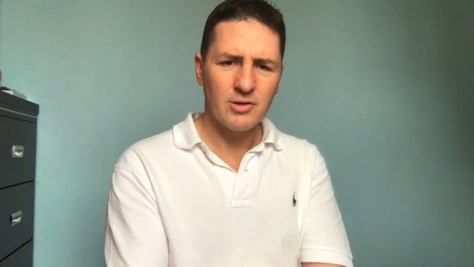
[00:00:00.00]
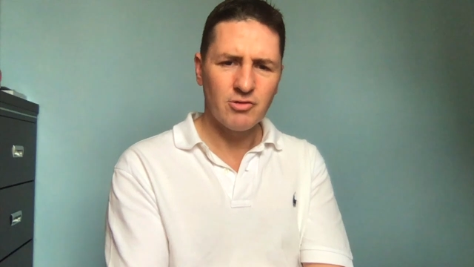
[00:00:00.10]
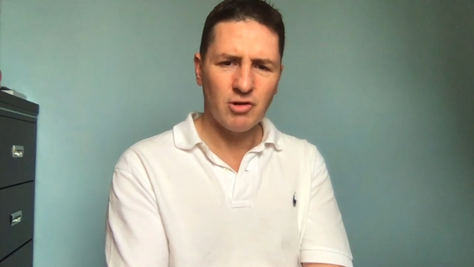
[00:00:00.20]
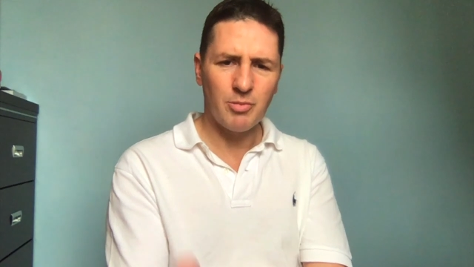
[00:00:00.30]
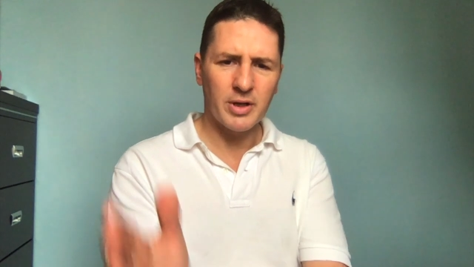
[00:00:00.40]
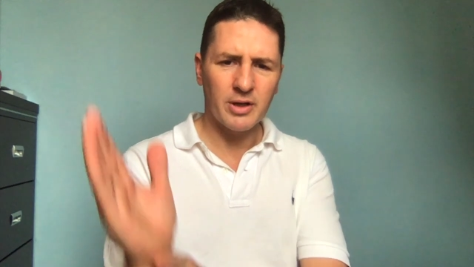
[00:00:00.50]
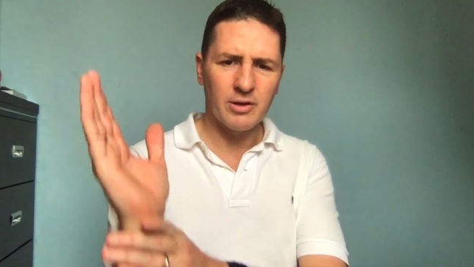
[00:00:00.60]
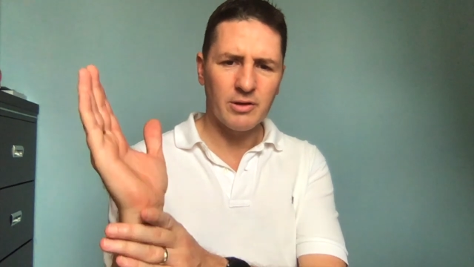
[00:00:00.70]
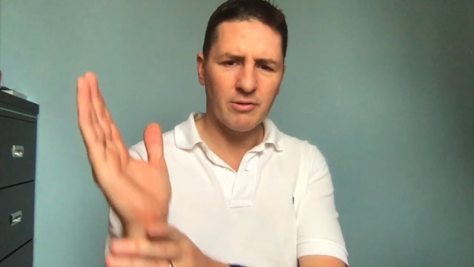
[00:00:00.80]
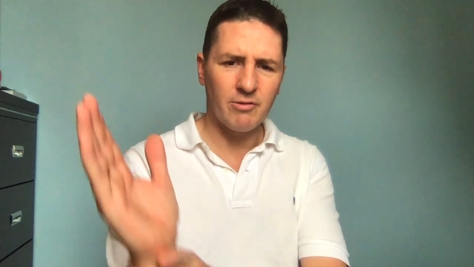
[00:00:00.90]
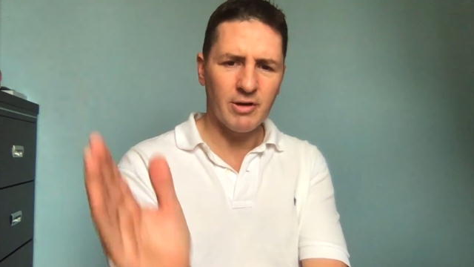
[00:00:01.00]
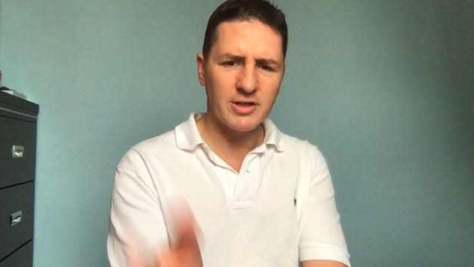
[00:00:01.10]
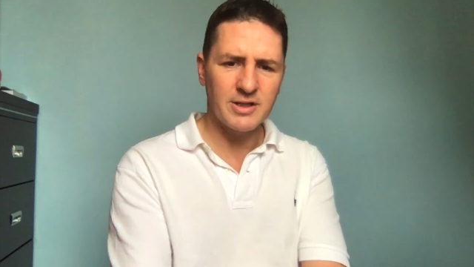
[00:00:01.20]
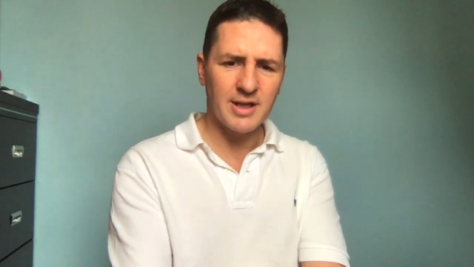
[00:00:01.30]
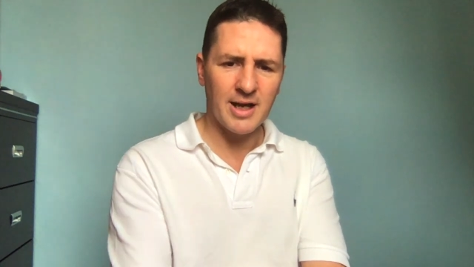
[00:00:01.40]
dropping the
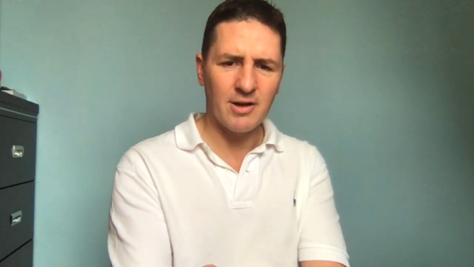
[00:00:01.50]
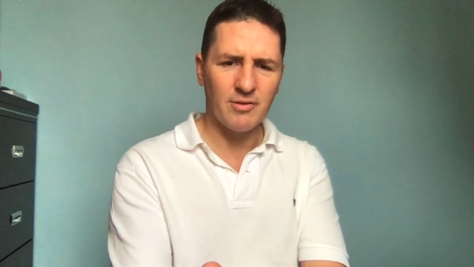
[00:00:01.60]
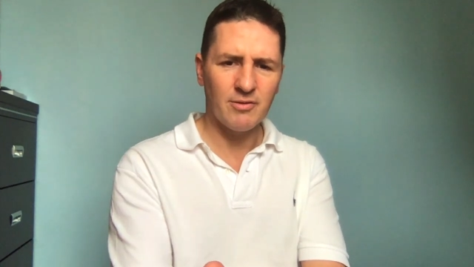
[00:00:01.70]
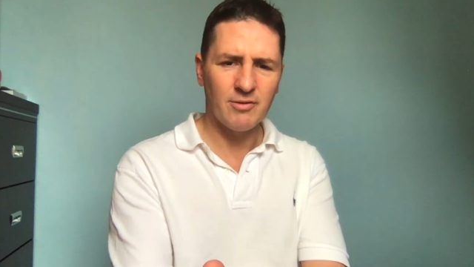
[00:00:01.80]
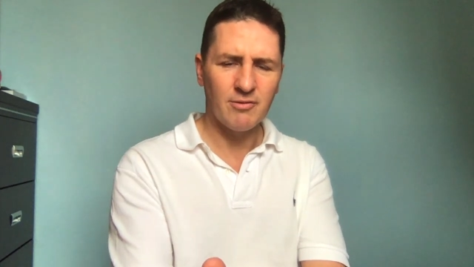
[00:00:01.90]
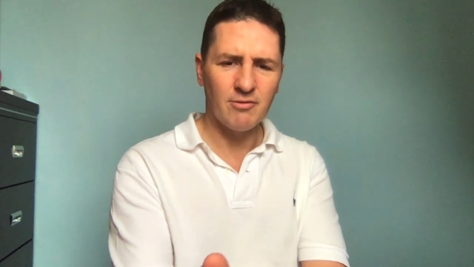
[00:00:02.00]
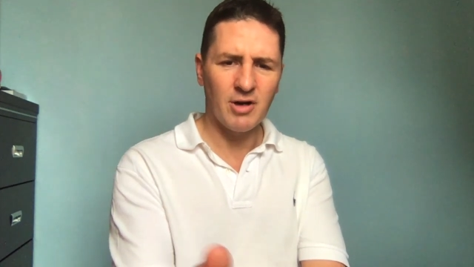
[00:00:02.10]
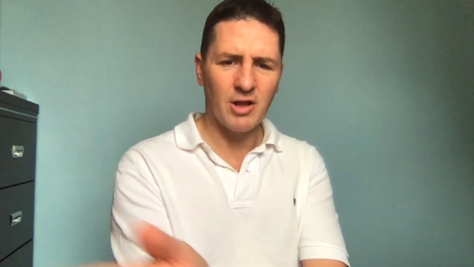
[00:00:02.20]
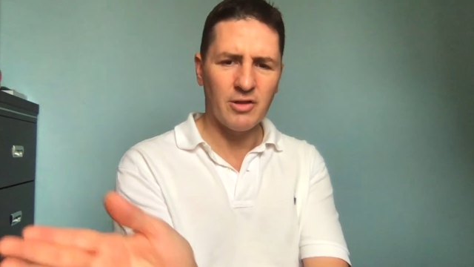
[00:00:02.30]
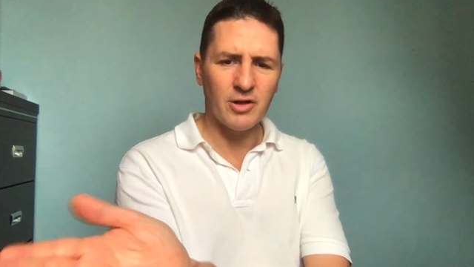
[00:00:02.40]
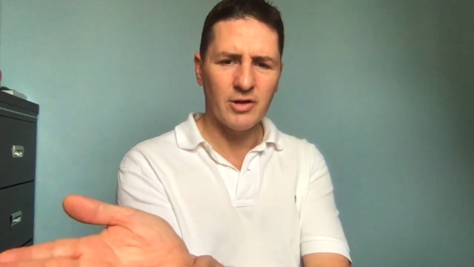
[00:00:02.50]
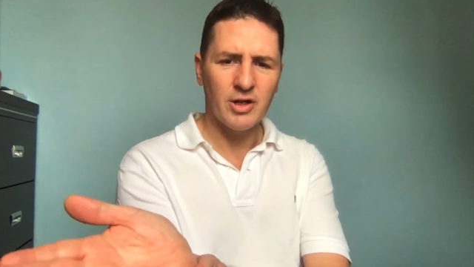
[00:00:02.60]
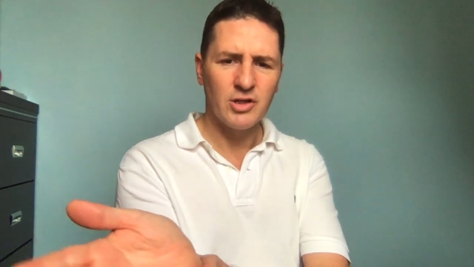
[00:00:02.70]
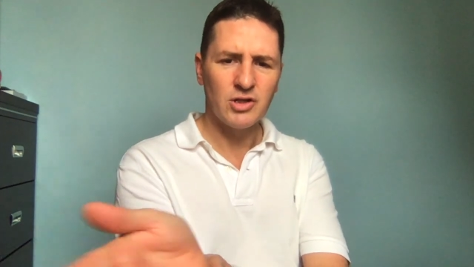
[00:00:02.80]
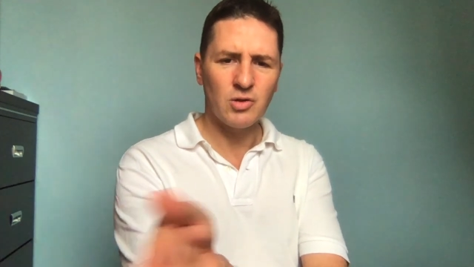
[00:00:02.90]
wrist down rather than
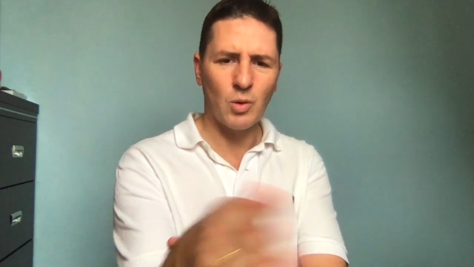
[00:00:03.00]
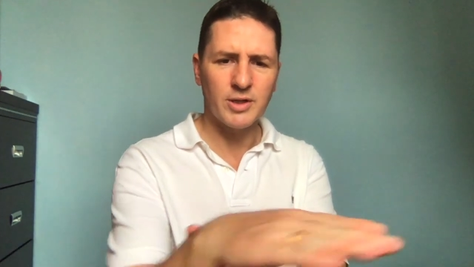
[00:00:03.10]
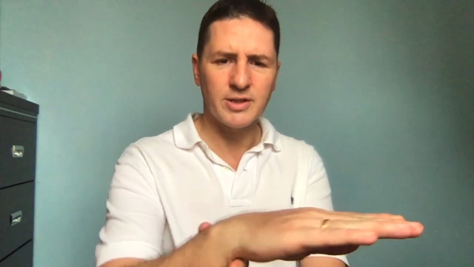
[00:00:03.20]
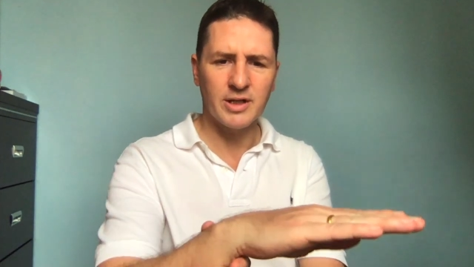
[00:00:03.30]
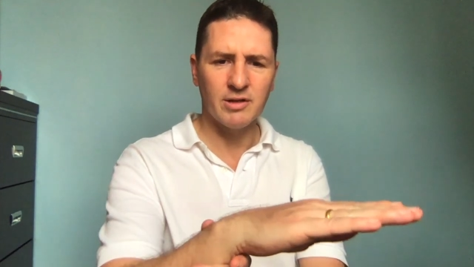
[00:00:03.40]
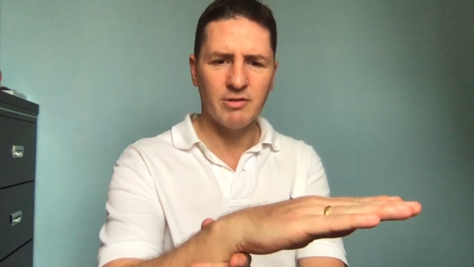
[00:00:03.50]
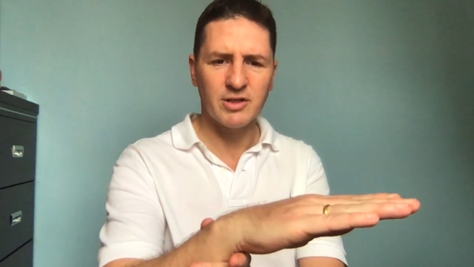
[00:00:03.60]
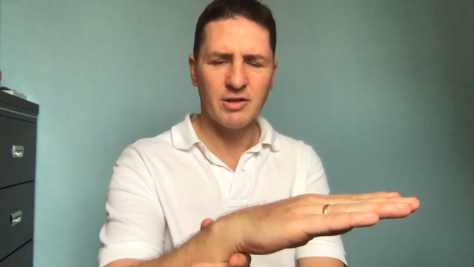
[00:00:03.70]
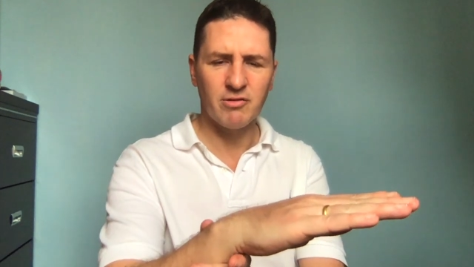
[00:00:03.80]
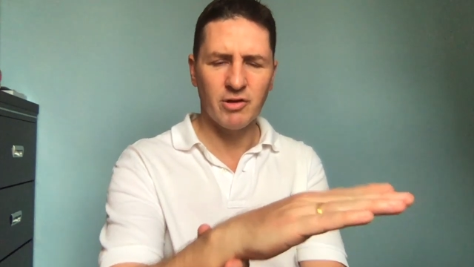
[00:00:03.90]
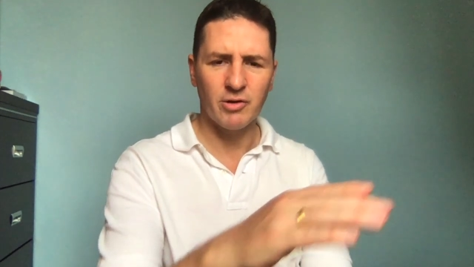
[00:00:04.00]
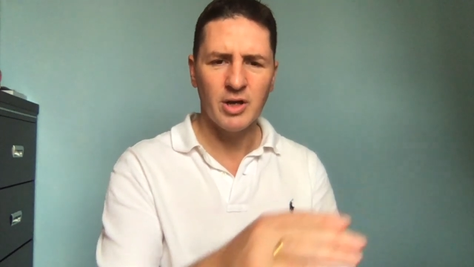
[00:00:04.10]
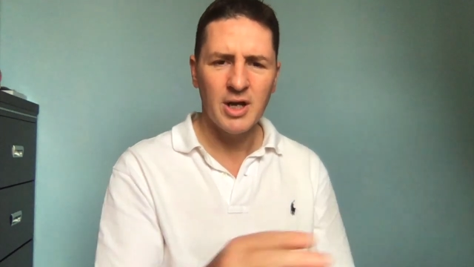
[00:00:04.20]
twisting the wrist through.